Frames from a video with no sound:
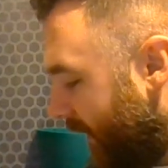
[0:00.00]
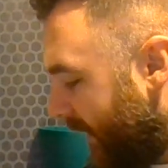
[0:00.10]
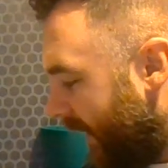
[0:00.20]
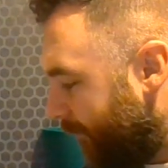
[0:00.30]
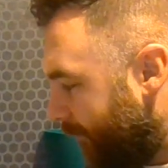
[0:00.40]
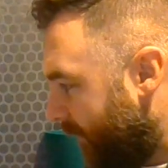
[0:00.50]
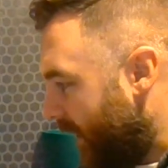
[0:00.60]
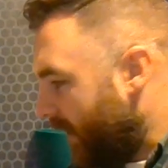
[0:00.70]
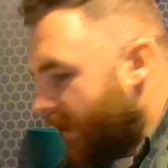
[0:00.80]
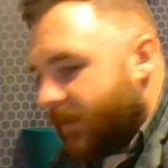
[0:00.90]
I can.
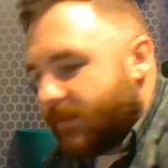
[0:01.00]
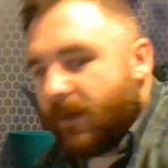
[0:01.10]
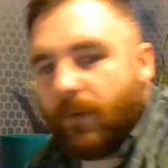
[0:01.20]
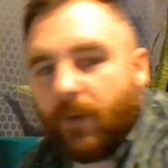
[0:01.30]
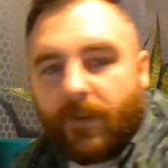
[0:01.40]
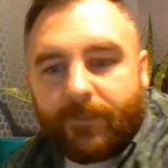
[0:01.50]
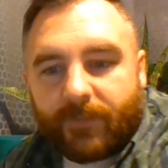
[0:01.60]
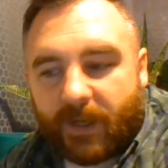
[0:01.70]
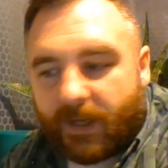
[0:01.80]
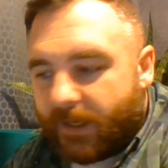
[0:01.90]
So
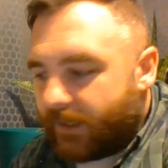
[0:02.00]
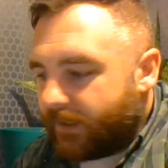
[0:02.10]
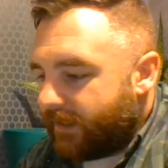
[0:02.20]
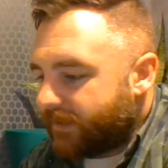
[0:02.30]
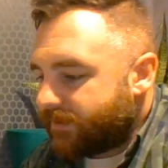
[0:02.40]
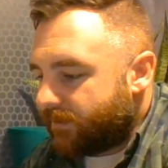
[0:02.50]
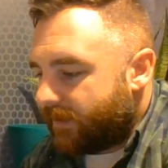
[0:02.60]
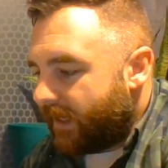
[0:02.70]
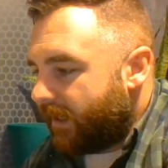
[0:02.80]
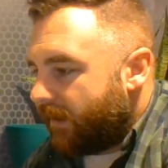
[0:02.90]

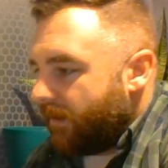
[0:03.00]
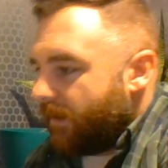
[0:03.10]
yesterday,